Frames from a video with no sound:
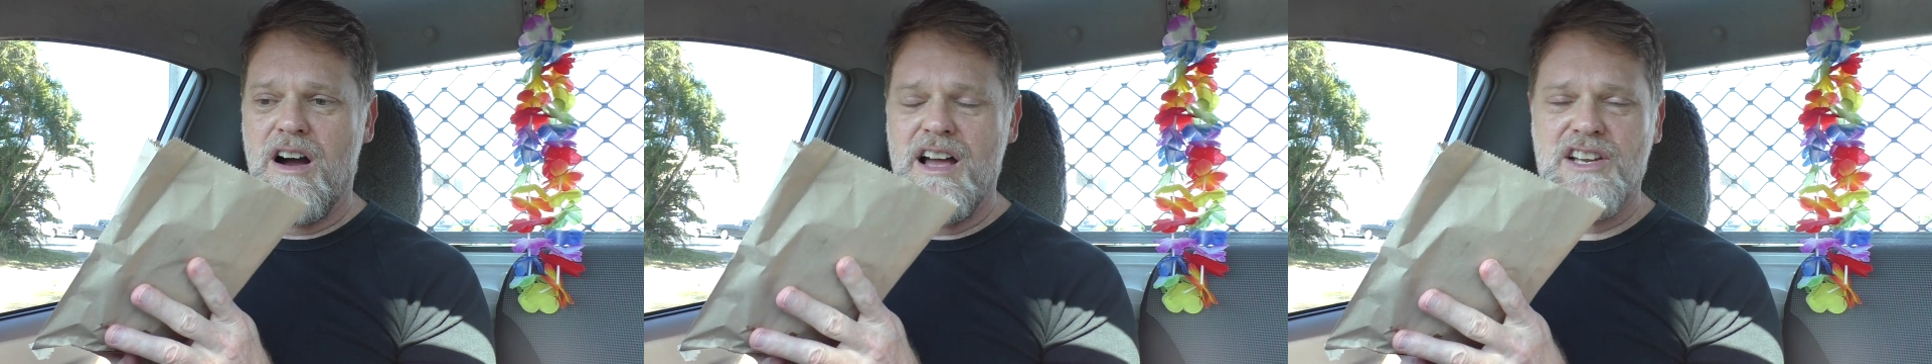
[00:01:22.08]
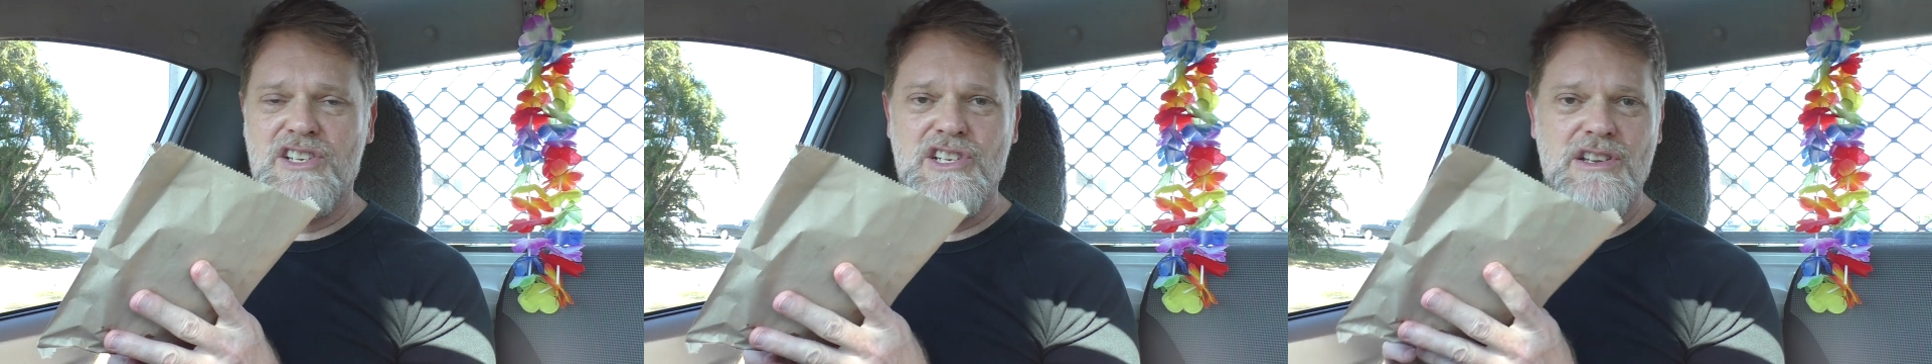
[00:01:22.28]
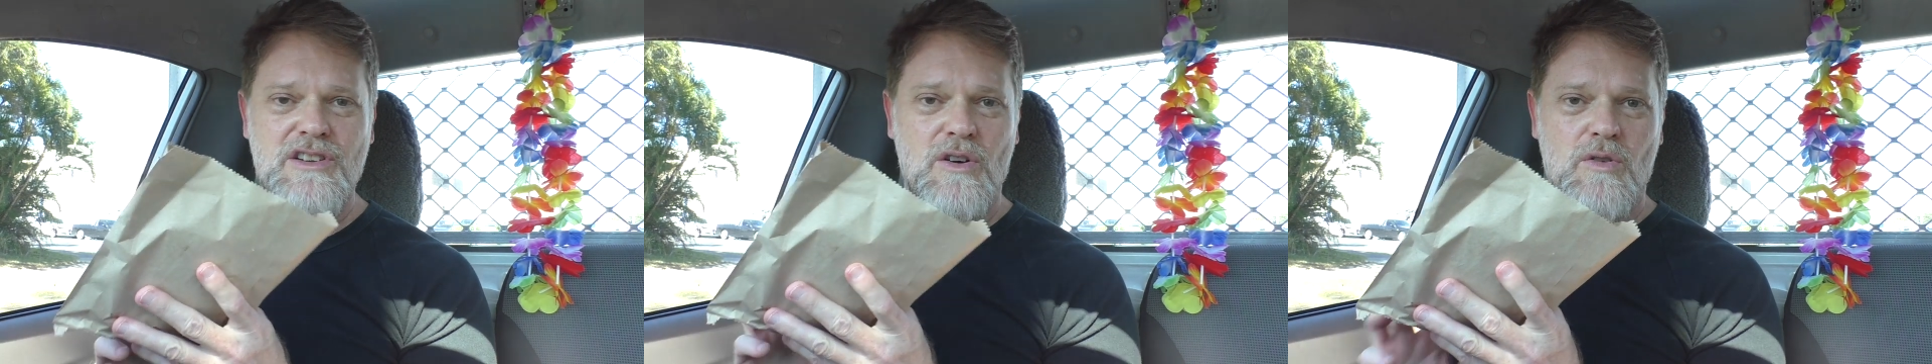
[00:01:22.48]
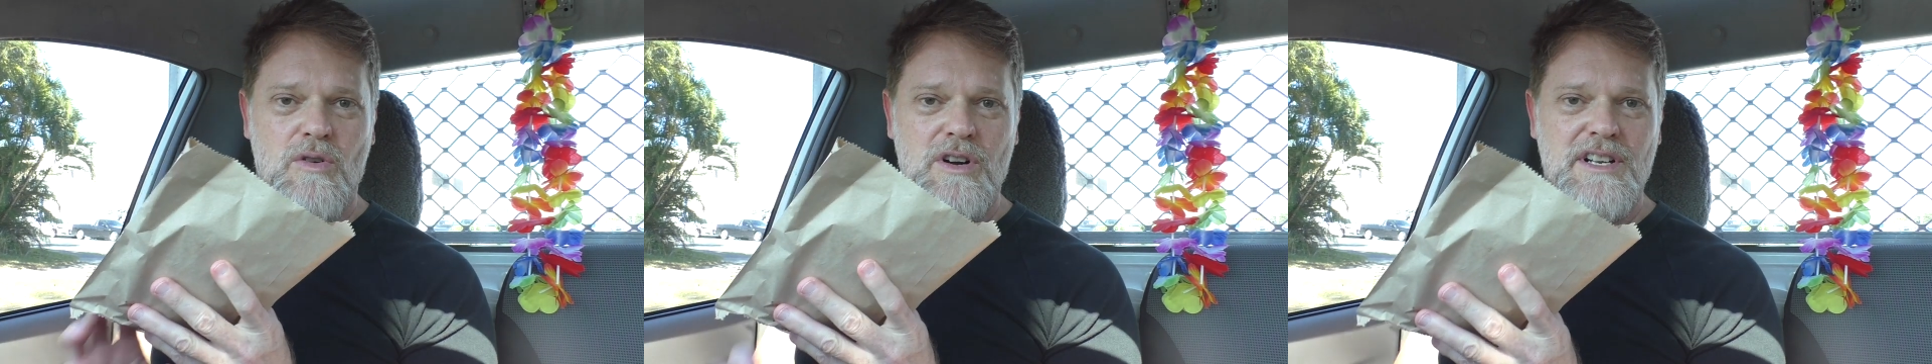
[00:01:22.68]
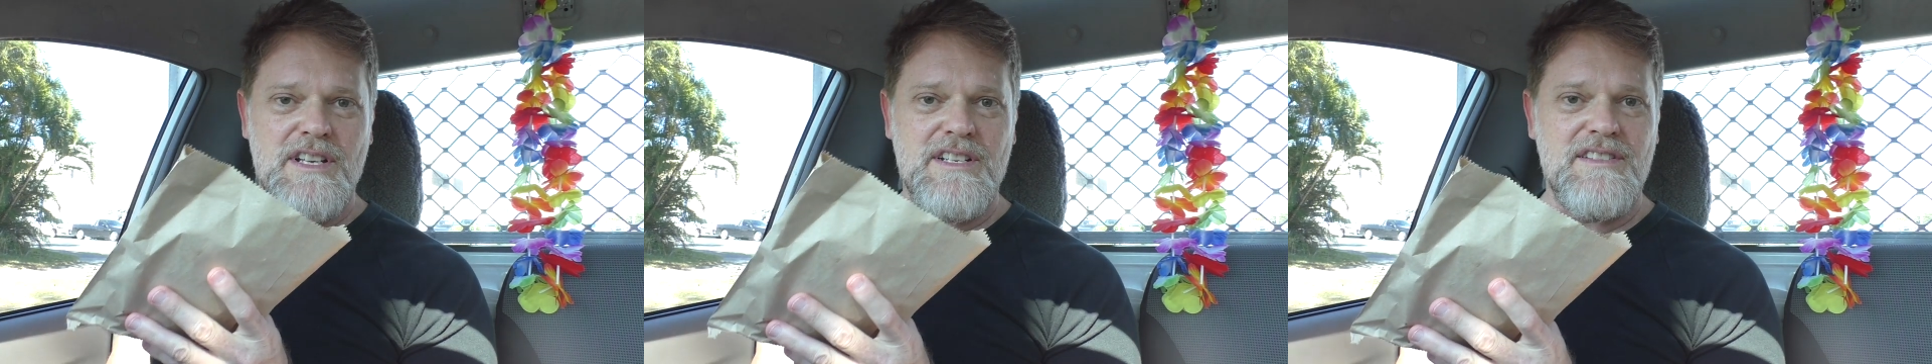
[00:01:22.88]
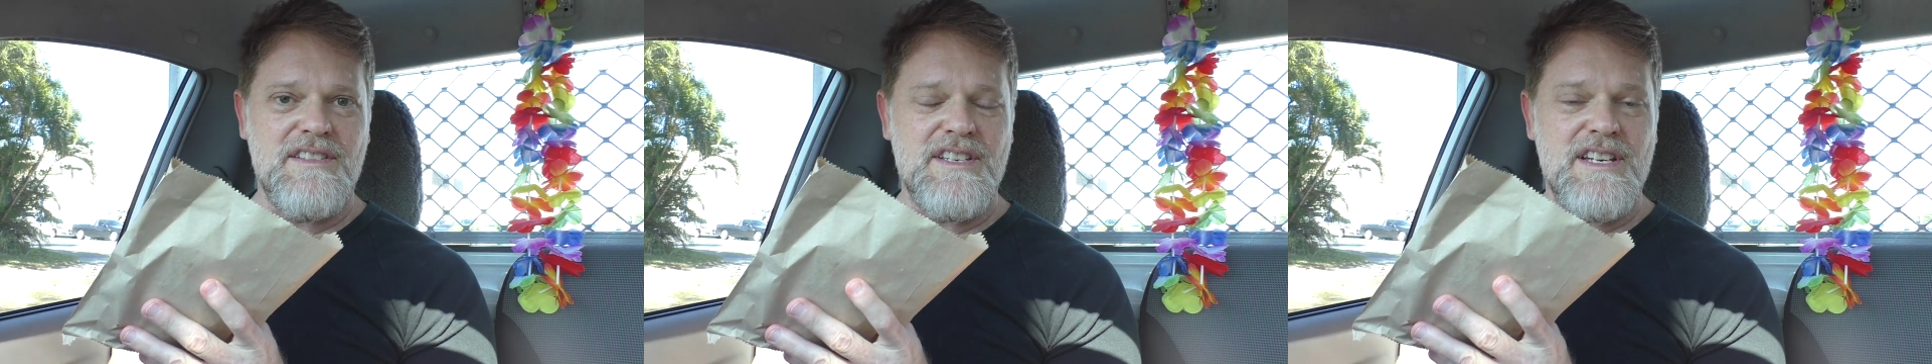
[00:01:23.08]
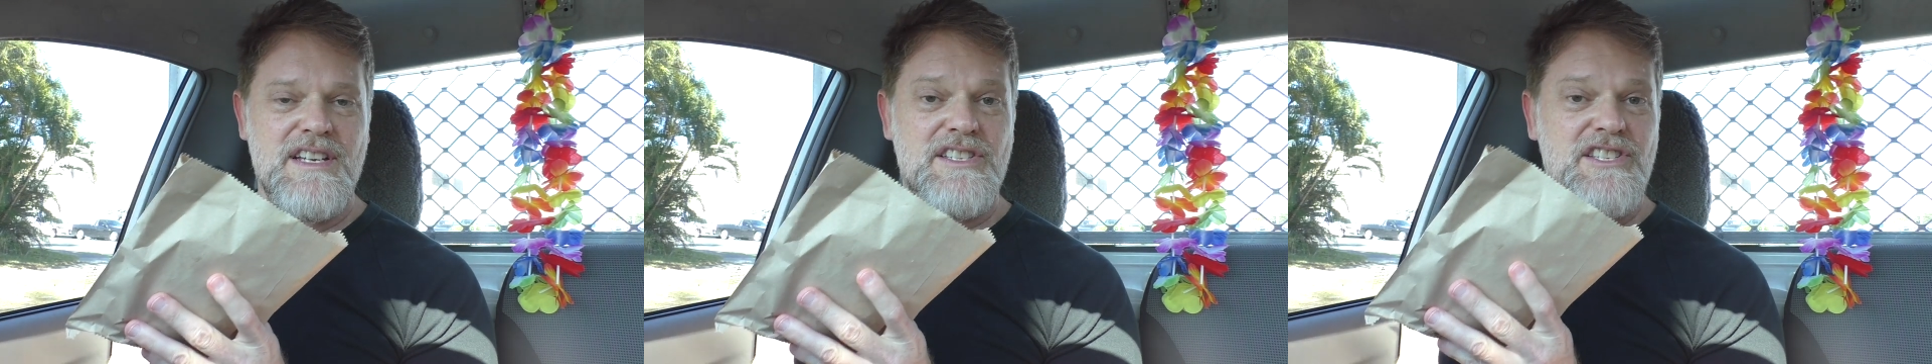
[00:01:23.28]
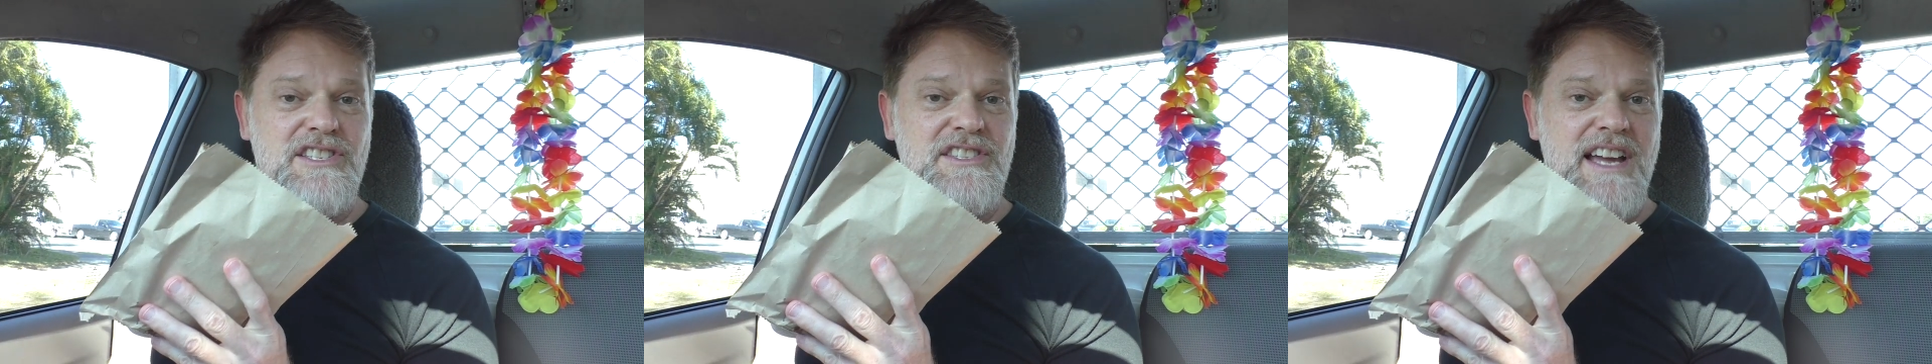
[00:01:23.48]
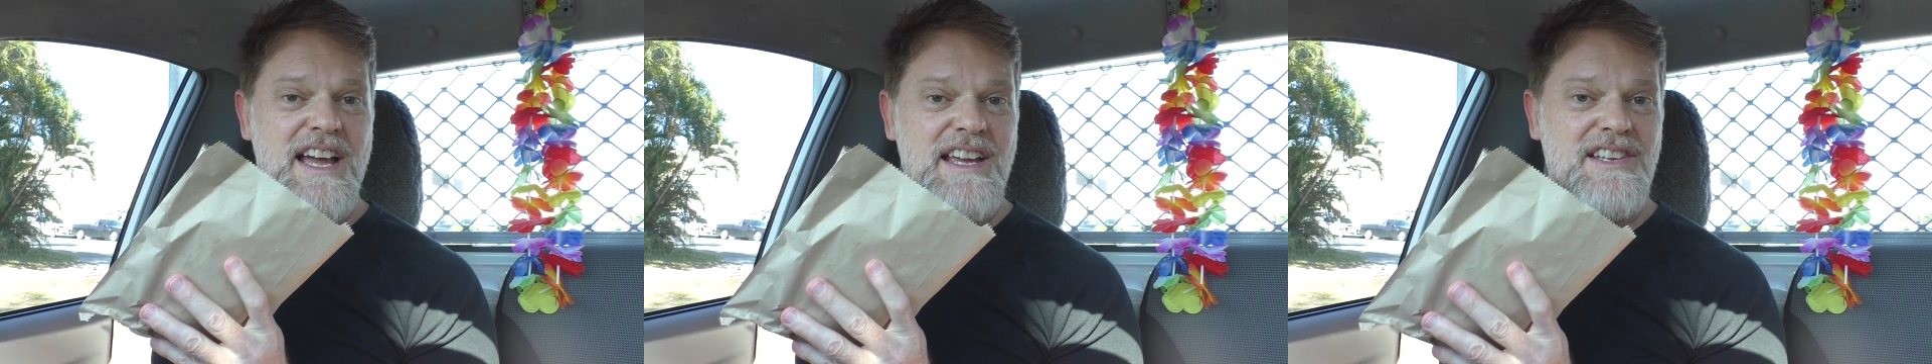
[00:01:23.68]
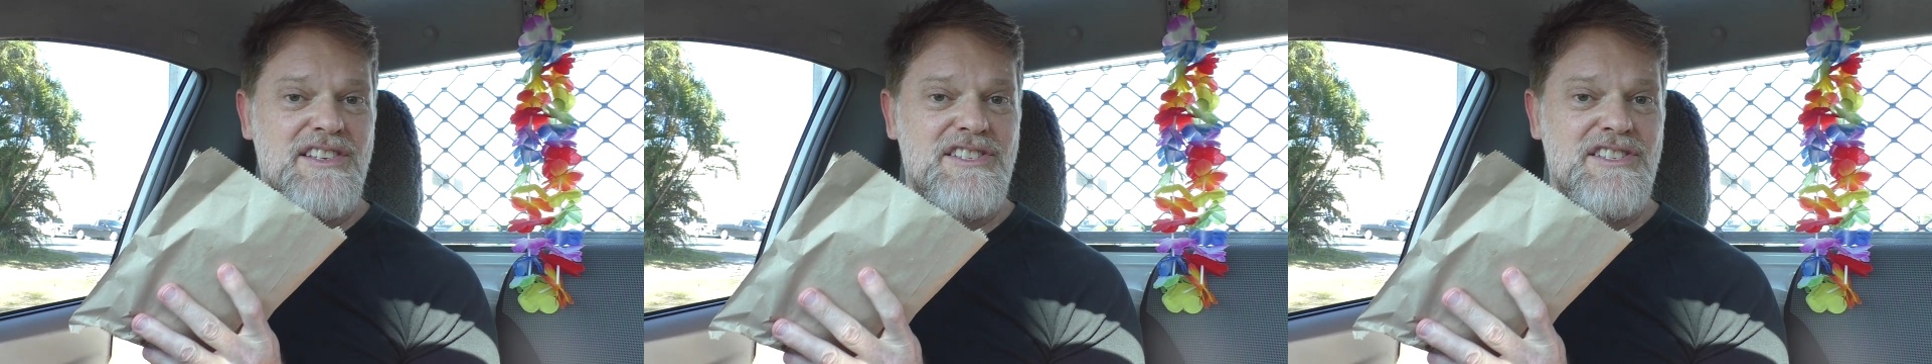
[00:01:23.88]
I actually ordered the steak